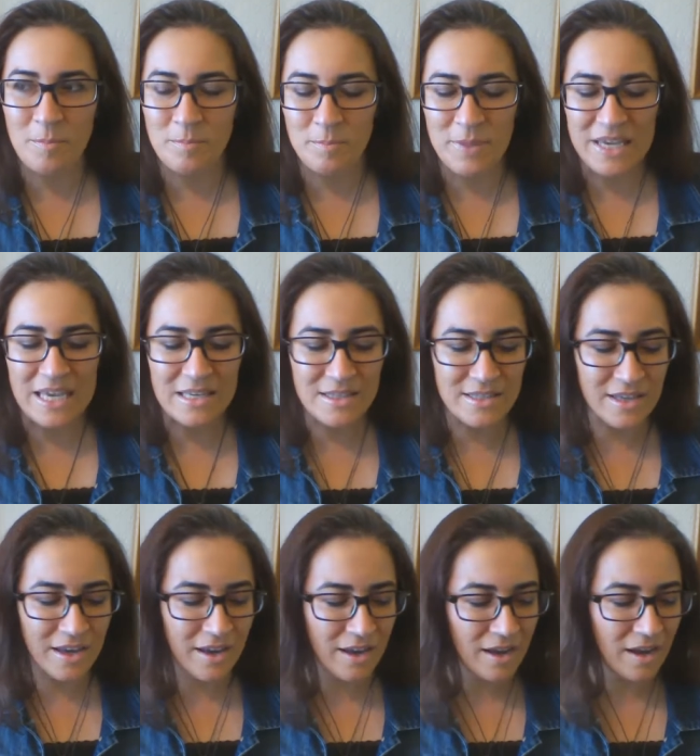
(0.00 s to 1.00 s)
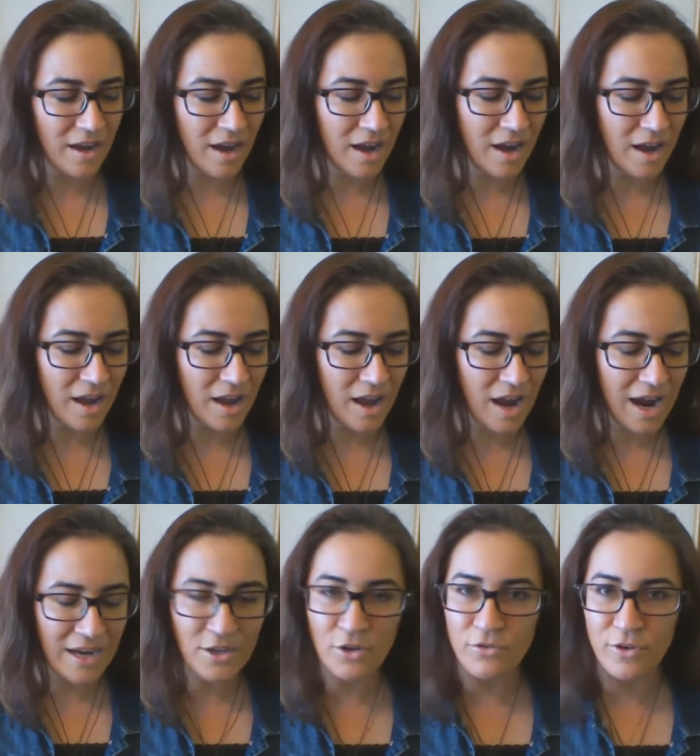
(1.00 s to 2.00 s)
because
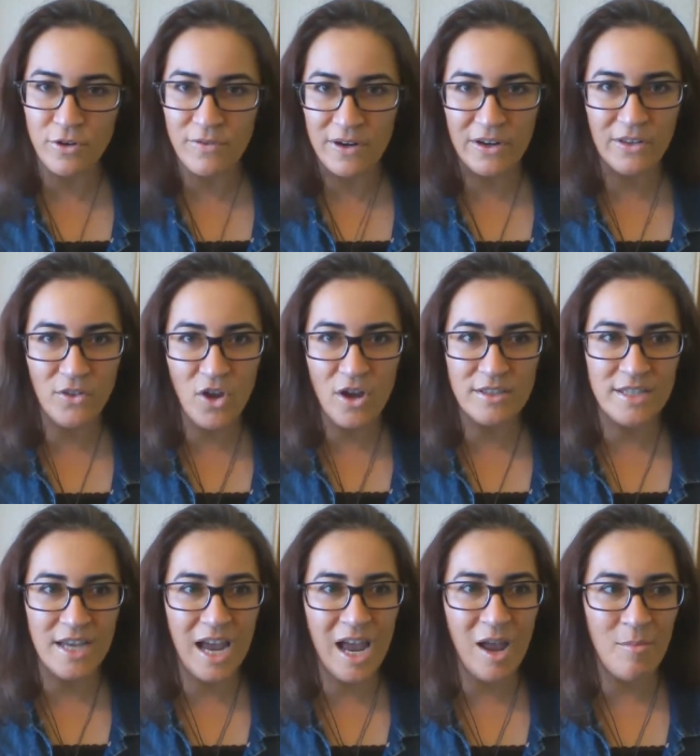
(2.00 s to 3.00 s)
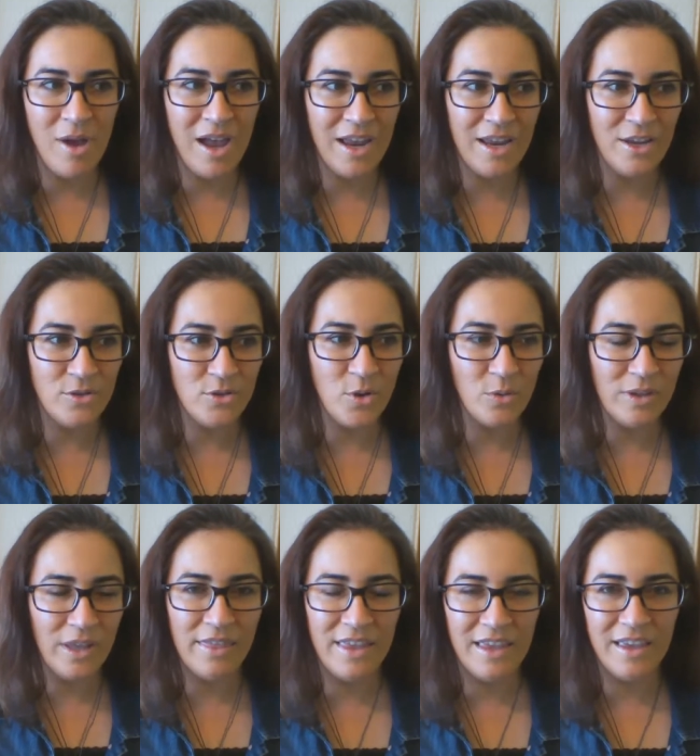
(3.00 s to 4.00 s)
I know for a very long time, I used to
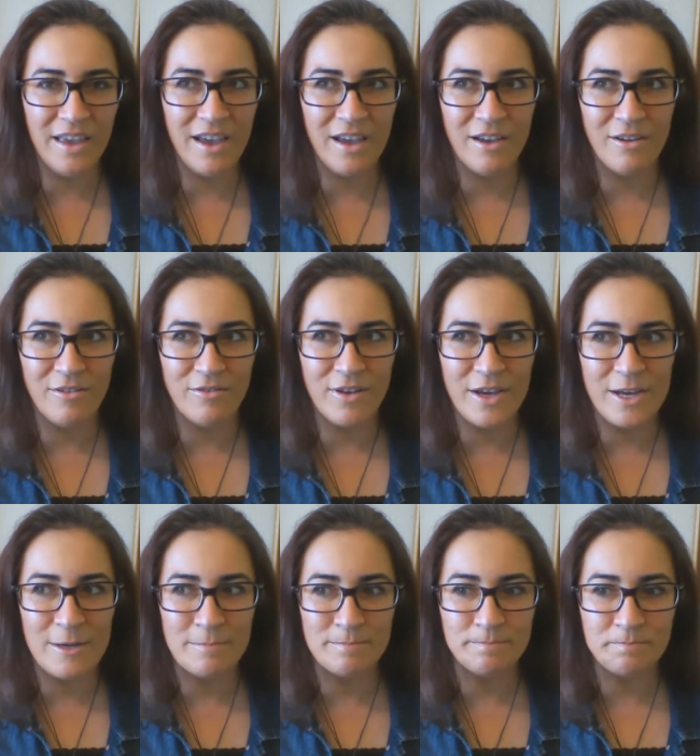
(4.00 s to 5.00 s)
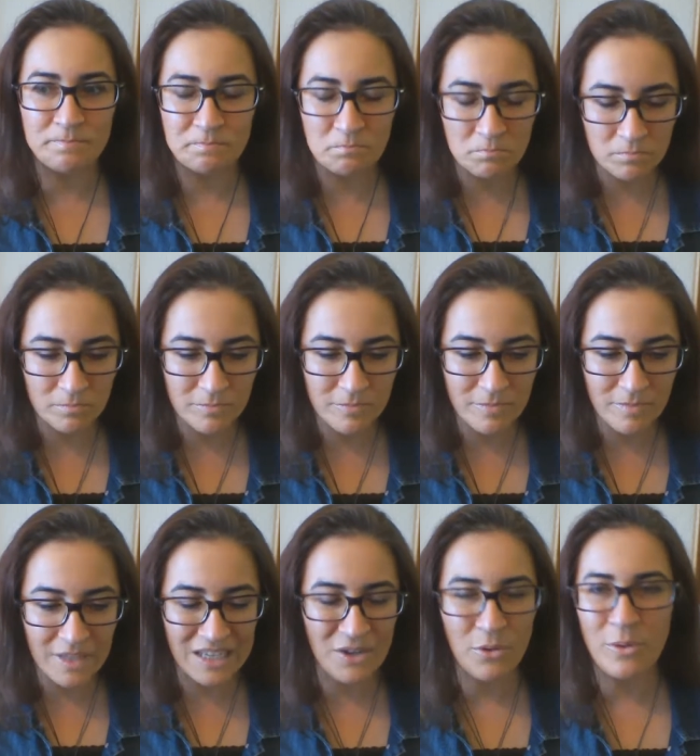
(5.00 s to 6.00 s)
only think of, um,
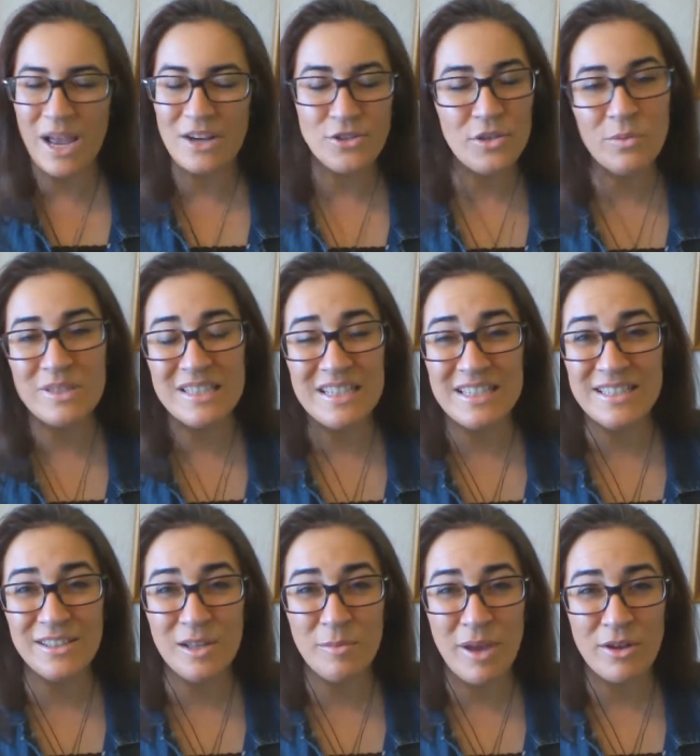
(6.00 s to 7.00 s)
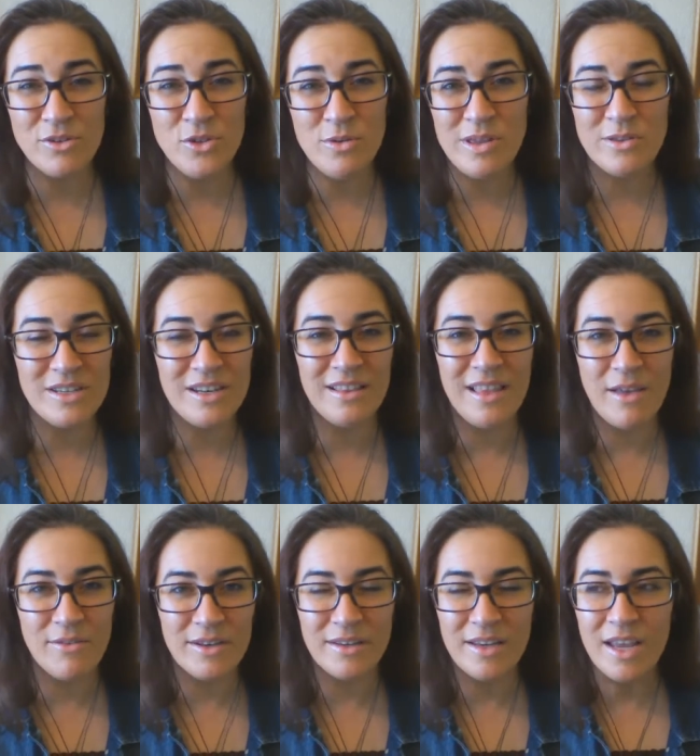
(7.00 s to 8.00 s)
you know, it actually wasn't until about two thousand
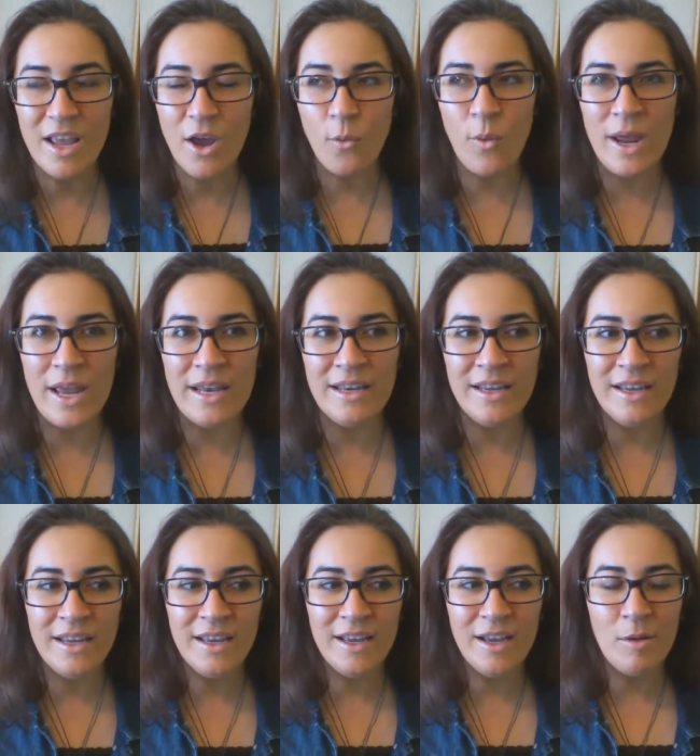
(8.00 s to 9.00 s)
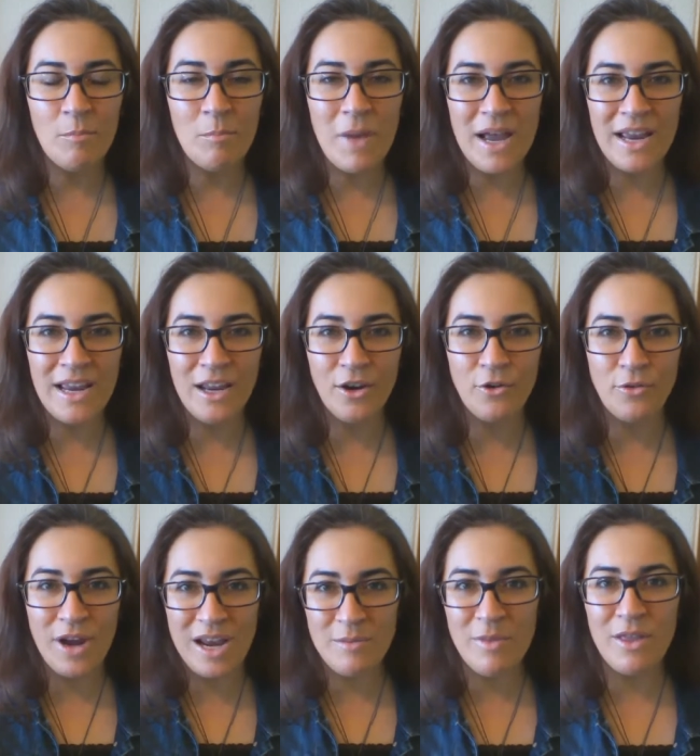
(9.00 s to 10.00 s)
eleven when my
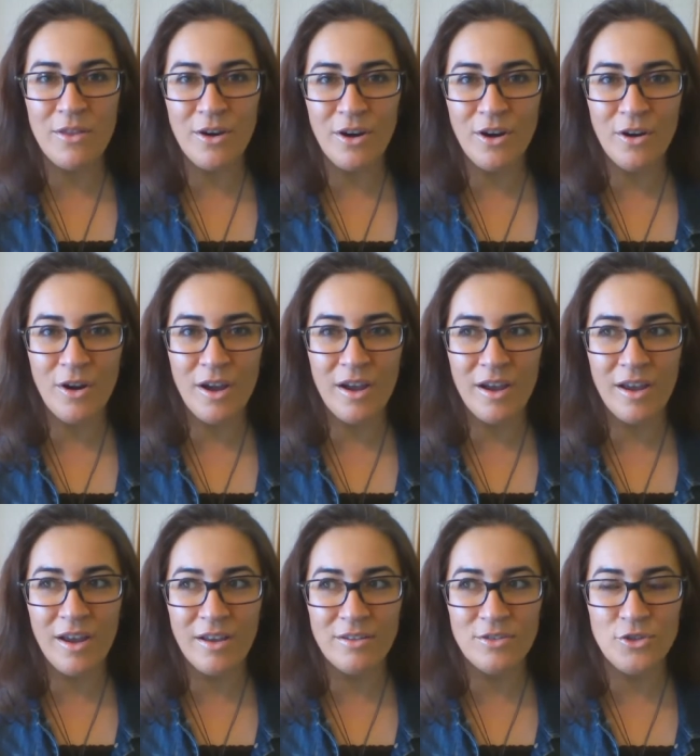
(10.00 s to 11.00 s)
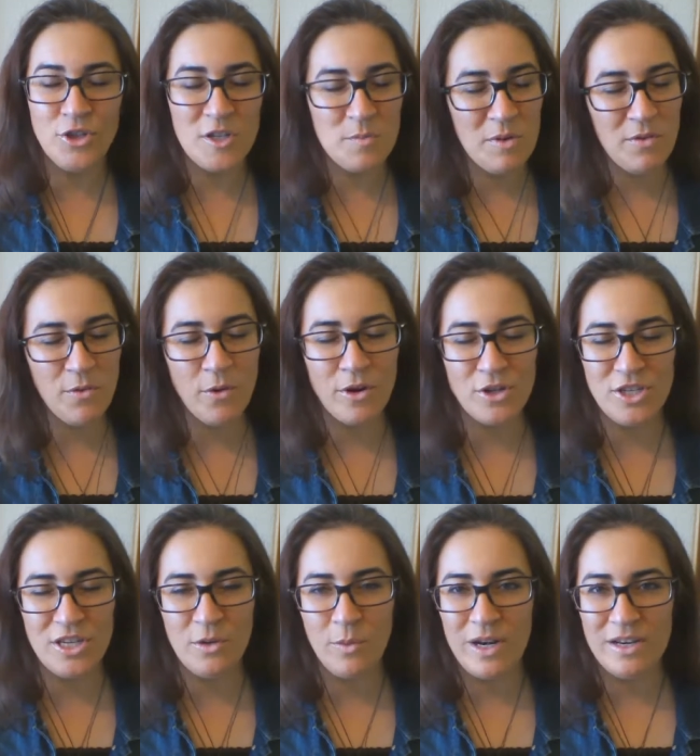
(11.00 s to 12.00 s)
grandmother, just before
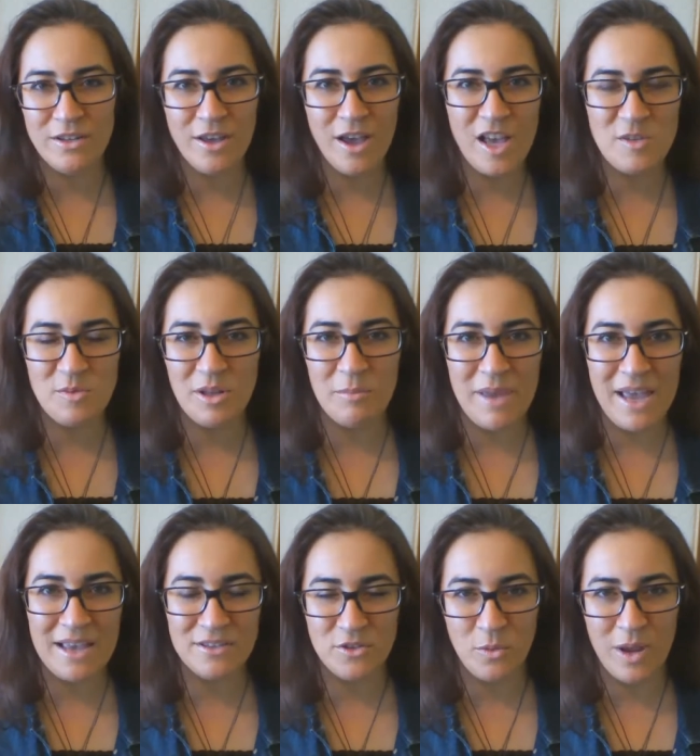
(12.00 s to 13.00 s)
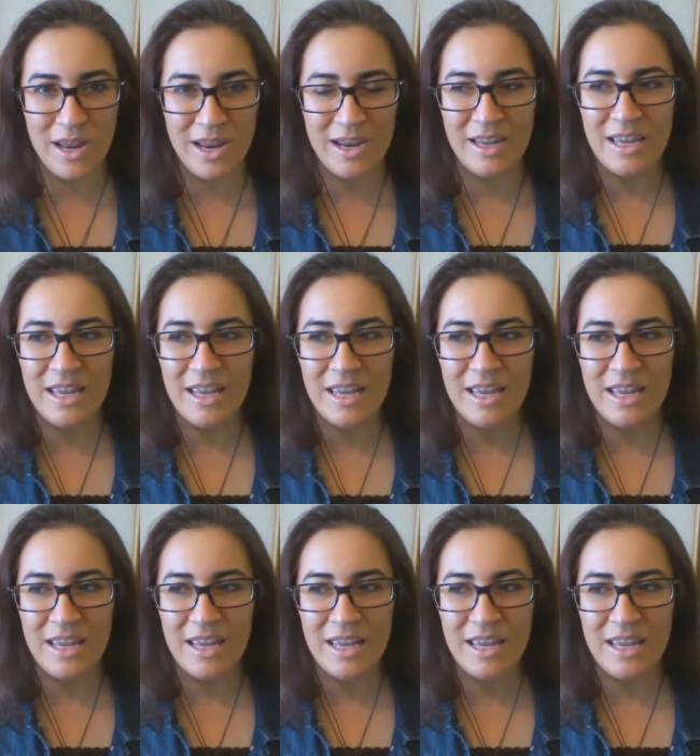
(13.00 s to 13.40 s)
she went into the hospital and passed away,